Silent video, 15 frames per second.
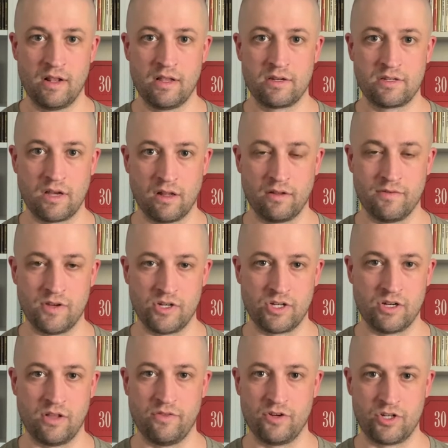
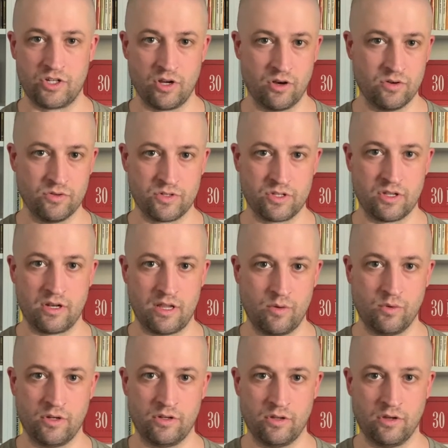television and the shows that he
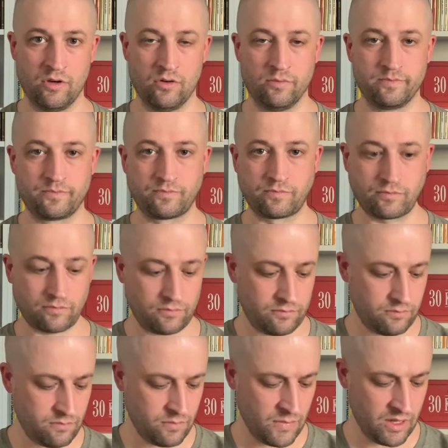would do.
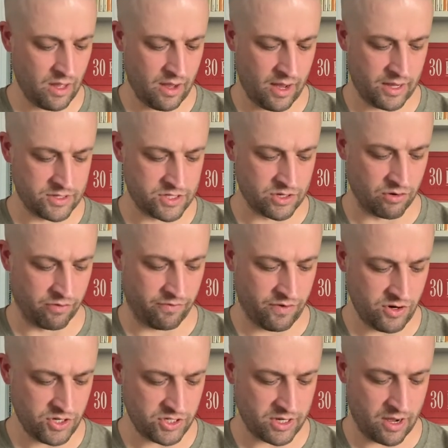Uh, so
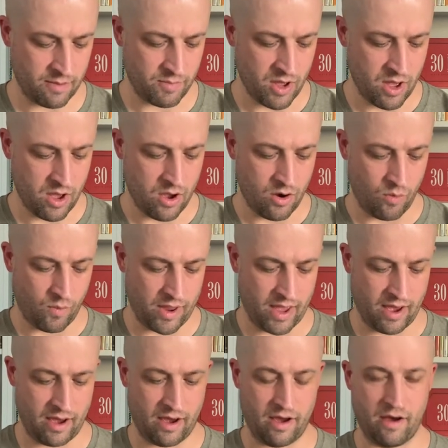first up, we
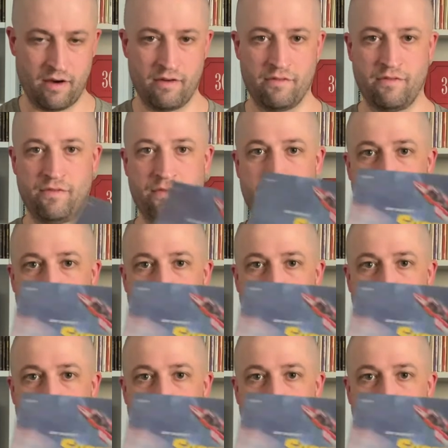have